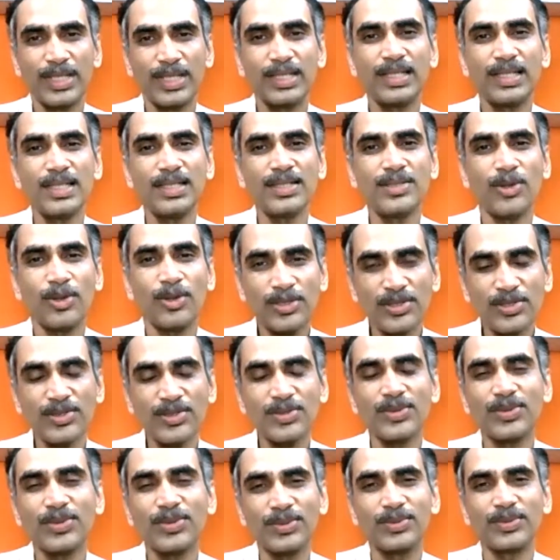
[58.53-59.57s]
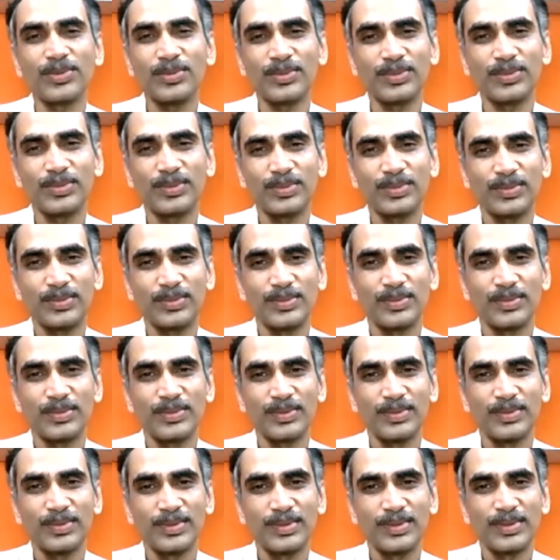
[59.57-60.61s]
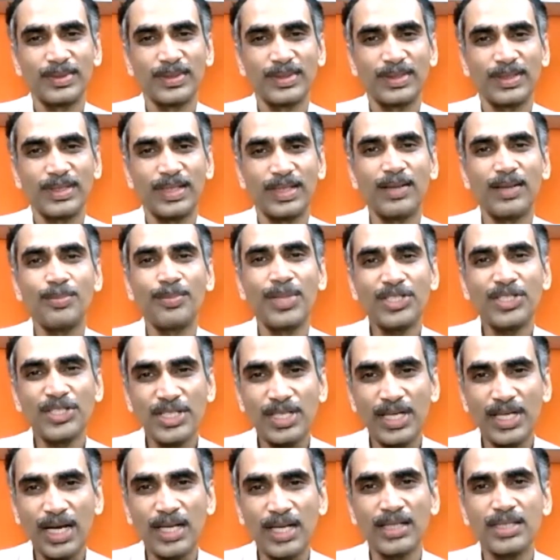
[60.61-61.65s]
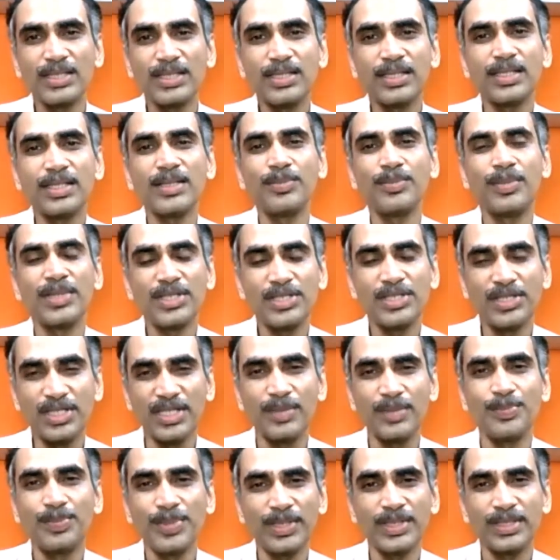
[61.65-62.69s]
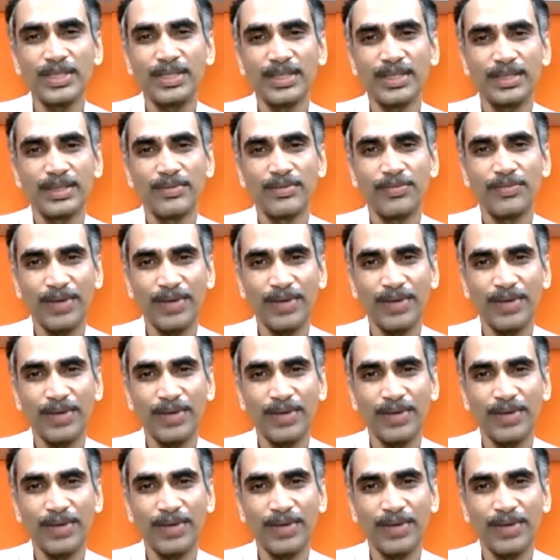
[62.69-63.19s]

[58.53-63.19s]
But there is also a much larger, much deeper